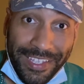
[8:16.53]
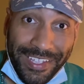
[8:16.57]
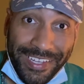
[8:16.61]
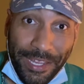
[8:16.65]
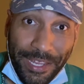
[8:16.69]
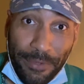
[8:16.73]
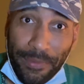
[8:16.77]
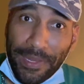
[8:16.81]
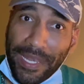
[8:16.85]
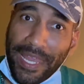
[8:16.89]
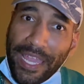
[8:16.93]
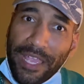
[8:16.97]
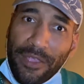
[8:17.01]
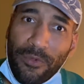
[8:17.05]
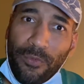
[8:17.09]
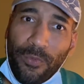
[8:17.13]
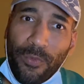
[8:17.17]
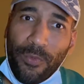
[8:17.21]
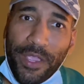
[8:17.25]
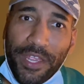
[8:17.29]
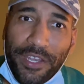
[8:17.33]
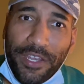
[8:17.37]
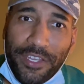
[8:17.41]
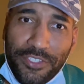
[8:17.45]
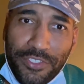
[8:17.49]
They were like,
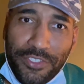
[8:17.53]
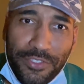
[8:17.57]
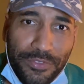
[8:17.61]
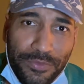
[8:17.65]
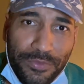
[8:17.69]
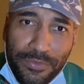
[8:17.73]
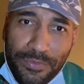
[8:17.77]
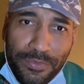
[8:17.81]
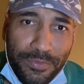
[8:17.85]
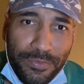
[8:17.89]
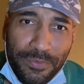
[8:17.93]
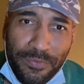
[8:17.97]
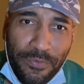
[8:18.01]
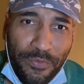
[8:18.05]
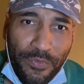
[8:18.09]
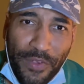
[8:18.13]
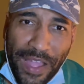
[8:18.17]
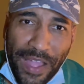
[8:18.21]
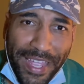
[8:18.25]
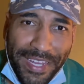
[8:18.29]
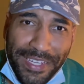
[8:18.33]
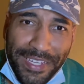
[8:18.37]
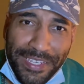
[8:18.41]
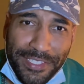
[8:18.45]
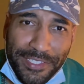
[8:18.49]
where did you
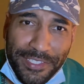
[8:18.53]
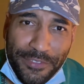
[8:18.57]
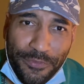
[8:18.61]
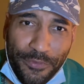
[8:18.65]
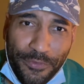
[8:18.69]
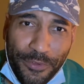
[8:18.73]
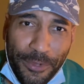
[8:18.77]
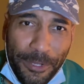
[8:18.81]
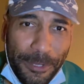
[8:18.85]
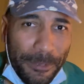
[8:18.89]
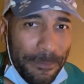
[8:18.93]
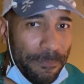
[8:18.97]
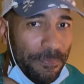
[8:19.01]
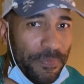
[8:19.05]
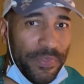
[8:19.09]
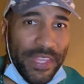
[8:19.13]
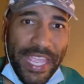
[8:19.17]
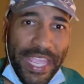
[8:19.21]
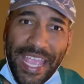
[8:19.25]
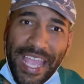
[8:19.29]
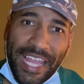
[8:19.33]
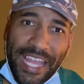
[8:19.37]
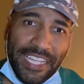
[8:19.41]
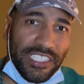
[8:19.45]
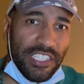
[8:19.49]
find this from? And
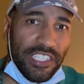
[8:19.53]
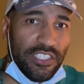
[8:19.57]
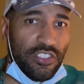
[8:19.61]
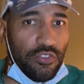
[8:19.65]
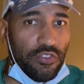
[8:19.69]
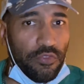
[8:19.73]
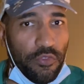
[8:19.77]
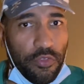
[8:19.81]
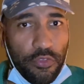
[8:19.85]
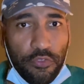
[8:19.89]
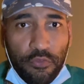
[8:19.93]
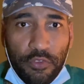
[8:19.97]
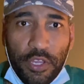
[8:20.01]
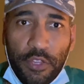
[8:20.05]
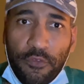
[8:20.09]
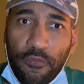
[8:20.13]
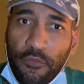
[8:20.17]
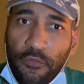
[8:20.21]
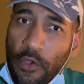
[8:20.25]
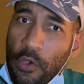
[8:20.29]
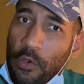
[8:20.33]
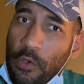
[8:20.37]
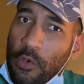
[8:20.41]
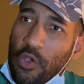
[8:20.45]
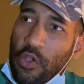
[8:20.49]
they had to do three
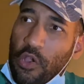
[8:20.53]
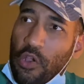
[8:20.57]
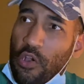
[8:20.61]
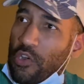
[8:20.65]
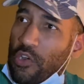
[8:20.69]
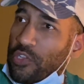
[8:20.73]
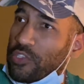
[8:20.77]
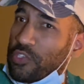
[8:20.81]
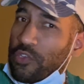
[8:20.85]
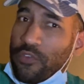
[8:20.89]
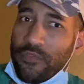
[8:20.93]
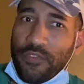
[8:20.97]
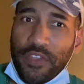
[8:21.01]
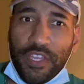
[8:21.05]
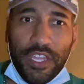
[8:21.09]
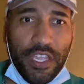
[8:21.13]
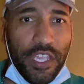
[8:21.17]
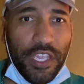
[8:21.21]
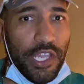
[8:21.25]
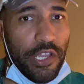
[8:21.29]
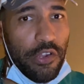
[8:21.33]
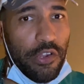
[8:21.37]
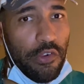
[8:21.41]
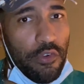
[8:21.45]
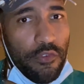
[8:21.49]
phone calls over
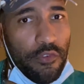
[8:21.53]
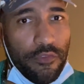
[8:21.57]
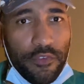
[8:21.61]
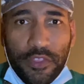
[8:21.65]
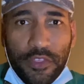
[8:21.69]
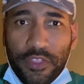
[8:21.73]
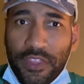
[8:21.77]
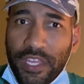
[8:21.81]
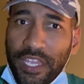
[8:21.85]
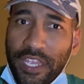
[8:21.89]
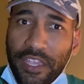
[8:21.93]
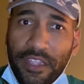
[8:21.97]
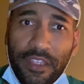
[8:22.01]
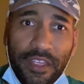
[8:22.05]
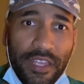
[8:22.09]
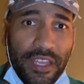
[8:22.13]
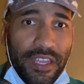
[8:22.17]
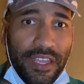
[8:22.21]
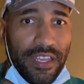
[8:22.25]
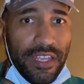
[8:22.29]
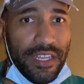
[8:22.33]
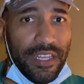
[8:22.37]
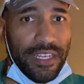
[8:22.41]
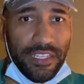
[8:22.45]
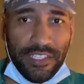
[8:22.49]
here, over there.
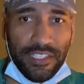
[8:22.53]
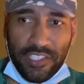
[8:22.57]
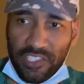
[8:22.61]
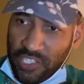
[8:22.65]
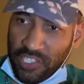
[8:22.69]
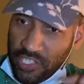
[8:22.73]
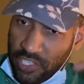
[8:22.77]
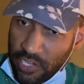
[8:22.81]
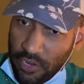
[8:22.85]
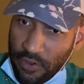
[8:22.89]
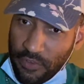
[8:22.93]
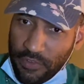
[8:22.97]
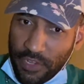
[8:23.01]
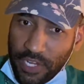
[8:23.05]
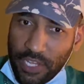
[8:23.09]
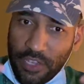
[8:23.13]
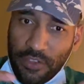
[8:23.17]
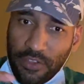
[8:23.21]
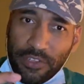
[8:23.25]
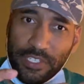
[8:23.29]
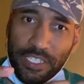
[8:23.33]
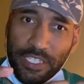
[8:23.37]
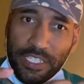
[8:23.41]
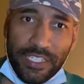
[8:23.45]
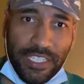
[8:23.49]
The security
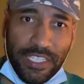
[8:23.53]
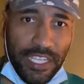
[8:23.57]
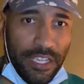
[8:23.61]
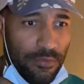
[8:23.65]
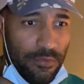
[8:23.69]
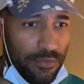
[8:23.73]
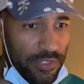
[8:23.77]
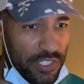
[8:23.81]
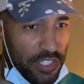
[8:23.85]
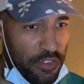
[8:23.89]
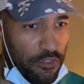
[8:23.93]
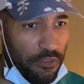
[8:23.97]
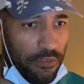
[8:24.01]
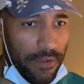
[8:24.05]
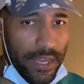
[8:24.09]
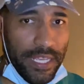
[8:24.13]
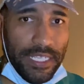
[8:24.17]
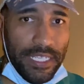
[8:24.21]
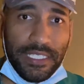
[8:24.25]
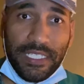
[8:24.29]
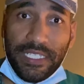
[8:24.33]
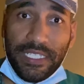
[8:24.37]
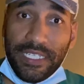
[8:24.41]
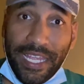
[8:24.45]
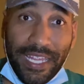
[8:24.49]
on the thing was
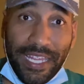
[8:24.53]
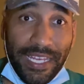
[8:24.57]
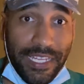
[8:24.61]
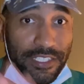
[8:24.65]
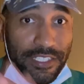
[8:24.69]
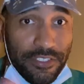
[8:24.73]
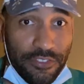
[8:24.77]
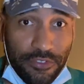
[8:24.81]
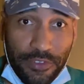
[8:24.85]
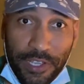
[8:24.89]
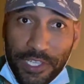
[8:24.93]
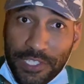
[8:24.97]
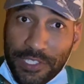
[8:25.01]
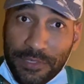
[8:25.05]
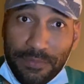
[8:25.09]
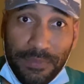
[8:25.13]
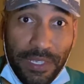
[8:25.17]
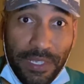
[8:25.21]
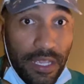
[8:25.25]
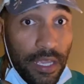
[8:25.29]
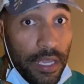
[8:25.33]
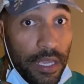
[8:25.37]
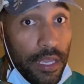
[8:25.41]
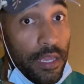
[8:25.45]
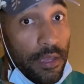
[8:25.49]
crazy. They didn't trust
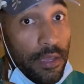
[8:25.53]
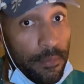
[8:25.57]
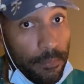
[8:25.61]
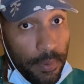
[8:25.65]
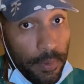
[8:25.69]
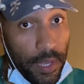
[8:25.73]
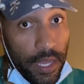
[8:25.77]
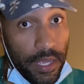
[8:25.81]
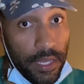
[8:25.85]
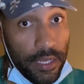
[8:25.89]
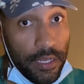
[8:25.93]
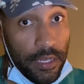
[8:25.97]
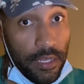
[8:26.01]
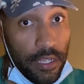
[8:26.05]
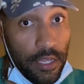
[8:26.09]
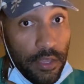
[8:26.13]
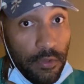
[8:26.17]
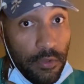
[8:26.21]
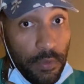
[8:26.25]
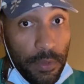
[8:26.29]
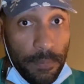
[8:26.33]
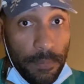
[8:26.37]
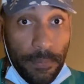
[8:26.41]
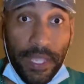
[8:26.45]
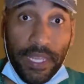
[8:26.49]
me, but
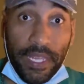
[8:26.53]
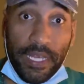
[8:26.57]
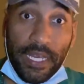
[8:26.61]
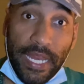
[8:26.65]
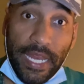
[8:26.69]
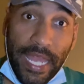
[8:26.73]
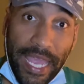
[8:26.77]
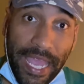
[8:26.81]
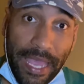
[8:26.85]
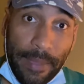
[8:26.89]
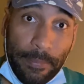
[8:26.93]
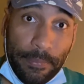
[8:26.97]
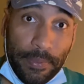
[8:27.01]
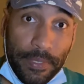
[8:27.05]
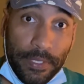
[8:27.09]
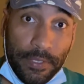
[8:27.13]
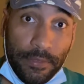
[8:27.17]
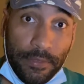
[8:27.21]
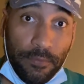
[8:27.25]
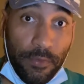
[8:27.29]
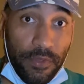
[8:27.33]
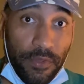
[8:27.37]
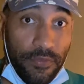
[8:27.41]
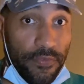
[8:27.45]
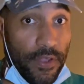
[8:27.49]
we made it happen.
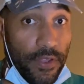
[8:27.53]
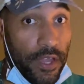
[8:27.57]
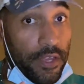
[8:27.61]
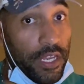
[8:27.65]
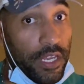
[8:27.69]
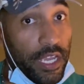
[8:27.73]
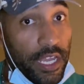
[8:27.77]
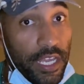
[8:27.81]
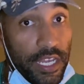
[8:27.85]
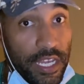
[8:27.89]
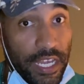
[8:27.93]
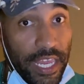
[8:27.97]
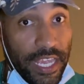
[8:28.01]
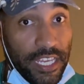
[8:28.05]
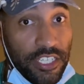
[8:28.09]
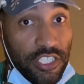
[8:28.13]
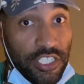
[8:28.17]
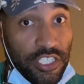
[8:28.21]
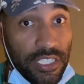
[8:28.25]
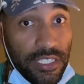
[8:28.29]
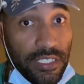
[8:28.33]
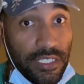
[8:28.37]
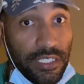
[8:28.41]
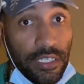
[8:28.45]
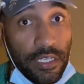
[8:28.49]
We found a
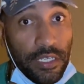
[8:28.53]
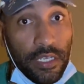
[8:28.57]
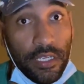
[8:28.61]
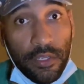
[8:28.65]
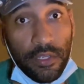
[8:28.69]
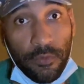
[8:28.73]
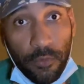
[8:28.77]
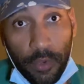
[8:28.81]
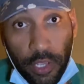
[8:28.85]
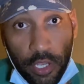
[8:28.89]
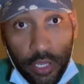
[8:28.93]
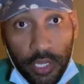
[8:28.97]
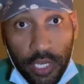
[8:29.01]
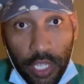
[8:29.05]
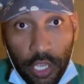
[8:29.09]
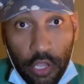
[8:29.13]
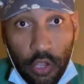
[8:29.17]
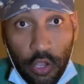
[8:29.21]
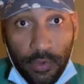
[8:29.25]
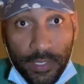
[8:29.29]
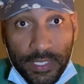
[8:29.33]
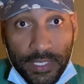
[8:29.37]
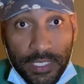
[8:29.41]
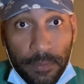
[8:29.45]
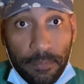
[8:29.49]
connection. We're going to
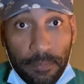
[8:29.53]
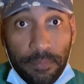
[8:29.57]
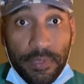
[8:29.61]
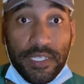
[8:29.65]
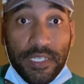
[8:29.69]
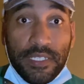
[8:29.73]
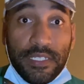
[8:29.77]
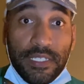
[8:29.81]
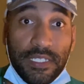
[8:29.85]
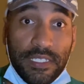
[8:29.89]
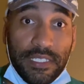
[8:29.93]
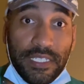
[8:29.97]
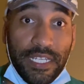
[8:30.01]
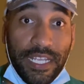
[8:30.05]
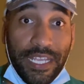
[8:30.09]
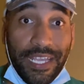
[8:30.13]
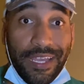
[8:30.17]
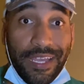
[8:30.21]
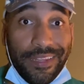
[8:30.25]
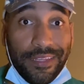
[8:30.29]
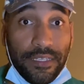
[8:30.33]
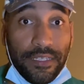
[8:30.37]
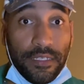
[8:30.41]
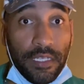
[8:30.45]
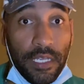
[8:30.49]
go into business
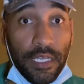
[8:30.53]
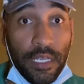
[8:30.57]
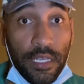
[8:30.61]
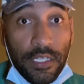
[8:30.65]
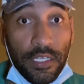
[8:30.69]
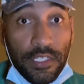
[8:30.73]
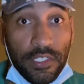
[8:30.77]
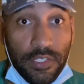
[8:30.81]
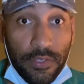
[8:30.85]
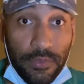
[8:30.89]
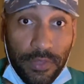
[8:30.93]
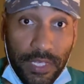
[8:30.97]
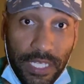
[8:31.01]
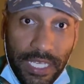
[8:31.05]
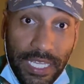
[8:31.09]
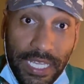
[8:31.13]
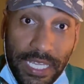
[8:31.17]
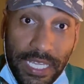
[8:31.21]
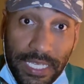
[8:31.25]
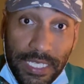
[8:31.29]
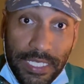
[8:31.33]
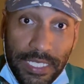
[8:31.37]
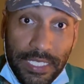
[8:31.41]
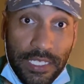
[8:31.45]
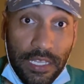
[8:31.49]
together. So
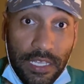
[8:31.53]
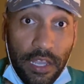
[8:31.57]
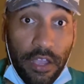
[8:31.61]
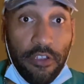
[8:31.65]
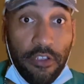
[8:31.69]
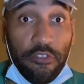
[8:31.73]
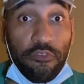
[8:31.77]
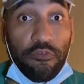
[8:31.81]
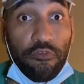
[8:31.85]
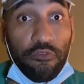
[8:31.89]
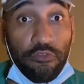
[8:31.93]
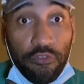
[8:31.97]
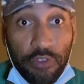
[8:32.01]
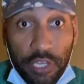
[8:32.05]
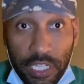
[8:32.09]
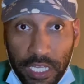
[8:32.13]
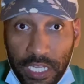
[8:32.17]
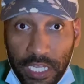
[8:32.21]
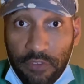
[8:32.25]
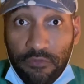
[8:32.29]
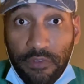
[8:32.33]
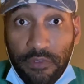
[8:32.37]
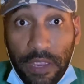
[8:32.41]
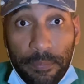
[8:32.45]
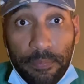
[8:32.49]
these are
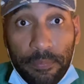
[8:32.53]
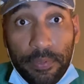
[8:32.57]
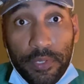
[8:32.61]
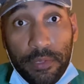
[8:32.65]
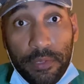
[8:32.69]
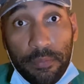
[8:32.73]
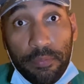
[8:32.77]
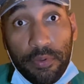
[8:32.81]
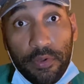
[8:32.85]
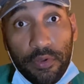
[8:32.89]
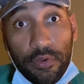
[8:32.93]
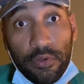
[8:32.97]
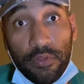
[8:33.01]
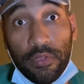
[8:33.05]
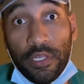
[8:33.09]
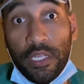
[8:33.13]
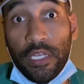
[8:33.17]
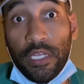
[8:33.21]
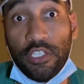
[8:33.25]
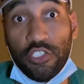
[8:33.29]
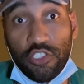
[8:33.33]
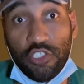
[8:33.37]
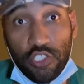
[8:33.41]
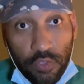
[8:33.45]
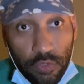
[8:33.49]
really reputable
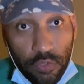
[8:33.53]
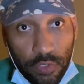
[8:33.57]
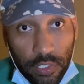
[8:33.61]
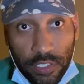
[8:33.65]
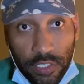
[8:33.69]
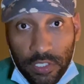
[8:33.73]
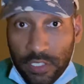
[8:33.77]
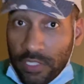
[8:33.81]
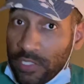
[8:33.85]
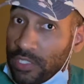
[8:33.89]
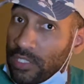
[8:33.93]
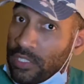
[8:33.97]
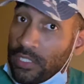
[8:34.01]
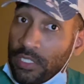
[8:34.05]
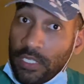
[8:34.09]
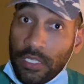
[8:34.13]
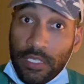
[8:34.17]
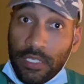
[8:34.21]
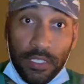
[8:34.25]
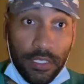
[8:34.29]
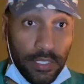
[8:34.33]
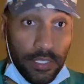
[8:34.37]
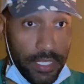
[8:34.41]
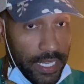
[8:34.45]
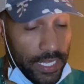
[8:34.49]
jewelers.
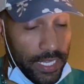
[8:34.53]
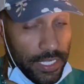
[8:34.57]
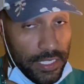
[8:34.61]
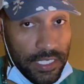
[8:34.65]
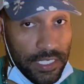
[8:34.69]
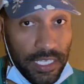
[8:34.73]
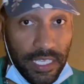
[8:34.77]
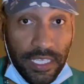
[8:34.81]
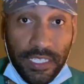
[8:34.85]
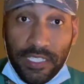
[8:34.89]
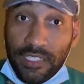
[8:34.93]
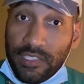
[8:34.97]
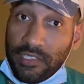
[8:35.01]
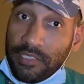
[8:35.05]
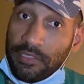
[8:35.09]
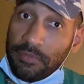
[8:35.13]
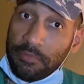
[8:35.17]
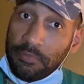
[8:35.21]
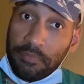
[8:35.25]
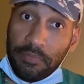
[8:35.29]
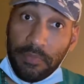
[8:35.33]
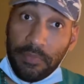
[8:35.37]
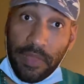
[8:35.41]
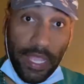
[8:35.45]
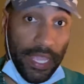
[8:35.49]
They exist,
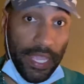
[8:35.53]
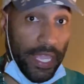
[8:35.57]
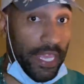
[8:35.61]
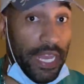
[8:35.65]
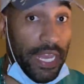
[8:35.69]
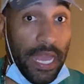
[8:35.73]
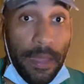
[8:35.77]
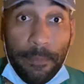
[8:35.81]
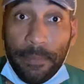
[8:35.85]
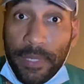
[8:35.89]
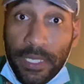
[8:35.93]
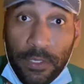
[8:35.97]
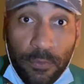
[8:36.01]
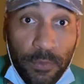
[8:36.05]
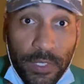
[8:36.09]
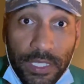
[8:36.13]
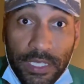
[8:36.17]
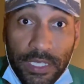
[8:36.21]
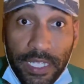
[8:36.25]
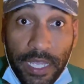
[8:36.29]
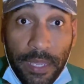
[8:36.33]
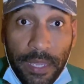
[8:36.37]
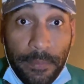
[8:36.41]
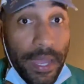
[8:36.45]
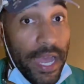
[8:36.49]
and I'm in
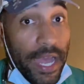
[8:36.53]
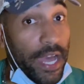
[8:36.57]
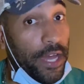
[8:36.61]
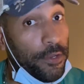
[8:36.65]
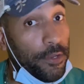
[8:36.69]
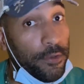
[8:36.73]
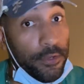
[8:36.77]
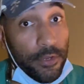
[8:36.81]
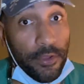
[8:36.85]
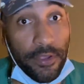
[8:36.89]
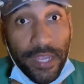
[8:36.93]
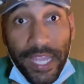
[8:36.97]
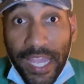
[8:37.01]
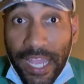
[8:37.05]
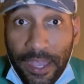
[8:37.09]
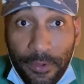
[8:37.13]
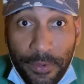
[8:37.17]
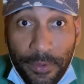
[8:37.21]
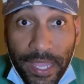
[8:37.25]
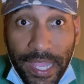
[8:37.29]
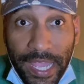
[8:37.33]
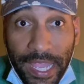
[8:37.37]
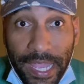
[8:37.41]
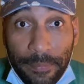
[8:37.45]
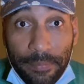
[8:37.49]
with them. I don't know how
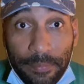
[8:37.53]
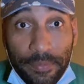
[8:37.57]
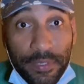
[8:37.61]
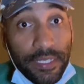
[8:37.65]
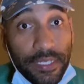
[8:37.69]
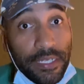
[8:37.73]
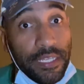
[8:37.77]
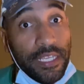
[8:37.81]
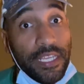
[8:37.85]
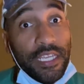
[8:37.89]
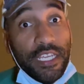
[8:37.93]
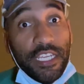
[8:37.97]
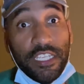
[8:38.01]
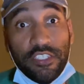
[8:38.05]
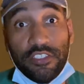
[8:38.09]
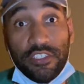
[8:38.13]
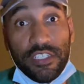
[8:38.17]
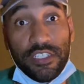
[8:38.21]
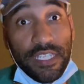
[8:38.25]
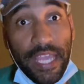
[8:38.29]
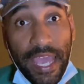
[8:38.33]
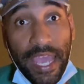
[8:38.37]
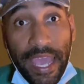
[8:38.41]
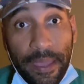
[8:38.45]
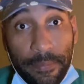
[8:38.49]
it happened. It
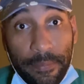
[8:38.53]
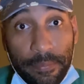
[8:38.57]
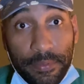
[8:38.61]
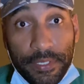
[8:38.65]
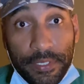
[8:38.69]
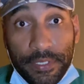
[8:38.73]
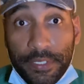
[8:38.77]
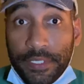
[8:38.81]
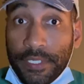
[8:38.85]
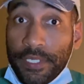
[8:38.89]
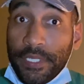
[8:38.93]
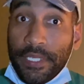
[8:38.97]
just happened.